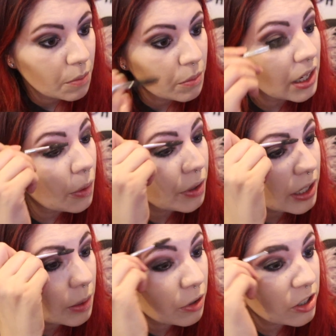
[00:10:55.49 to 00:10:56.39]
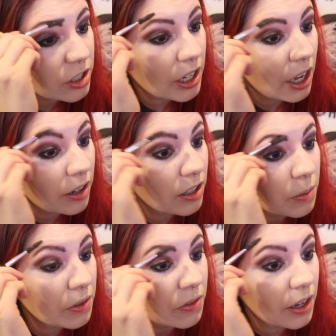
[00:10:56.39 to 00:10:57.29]
But now we're gonna brush it out and
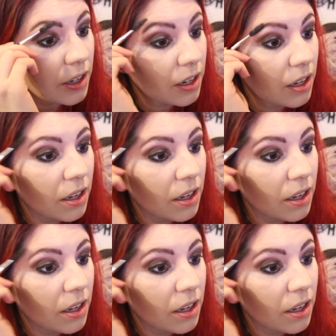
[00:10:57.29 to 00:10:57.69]
it'll be fine.